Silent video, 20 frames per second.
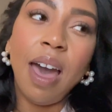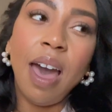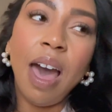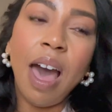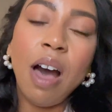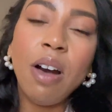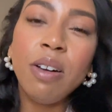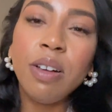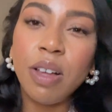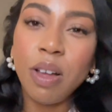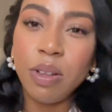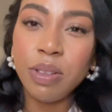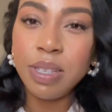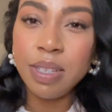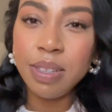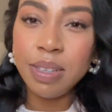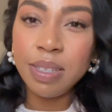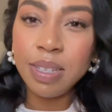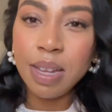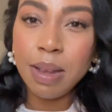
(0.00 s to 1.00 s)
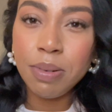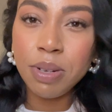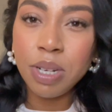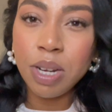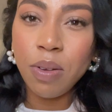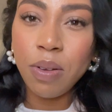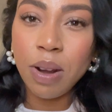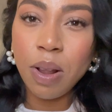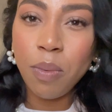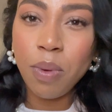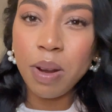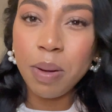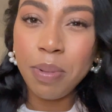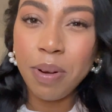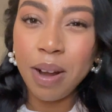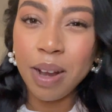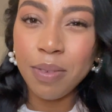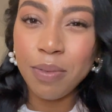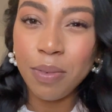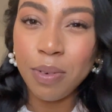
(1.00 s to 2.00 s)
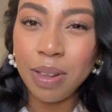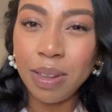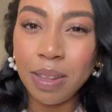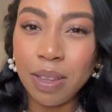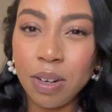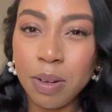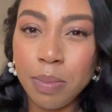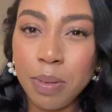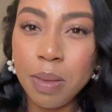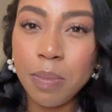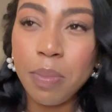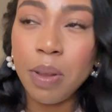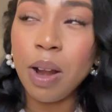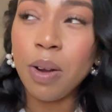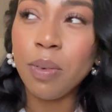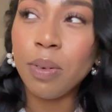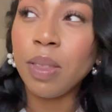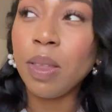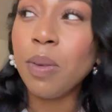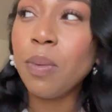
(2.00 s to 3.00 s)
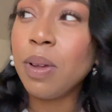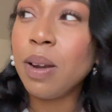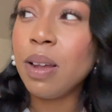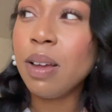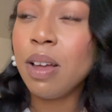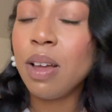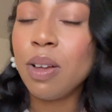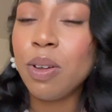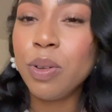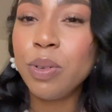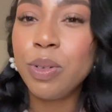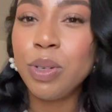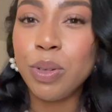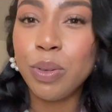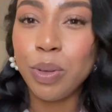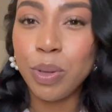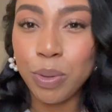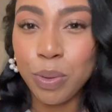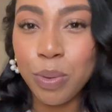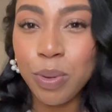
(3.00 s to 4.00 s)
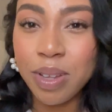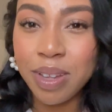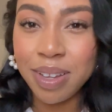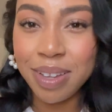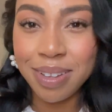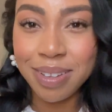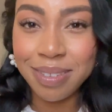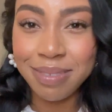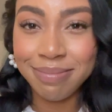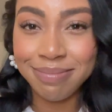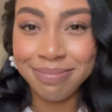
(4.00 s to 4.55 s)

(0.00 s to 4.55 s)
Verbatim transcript: I'll go to the step show and I wanna party for a little bit, but I really wanna go do hookah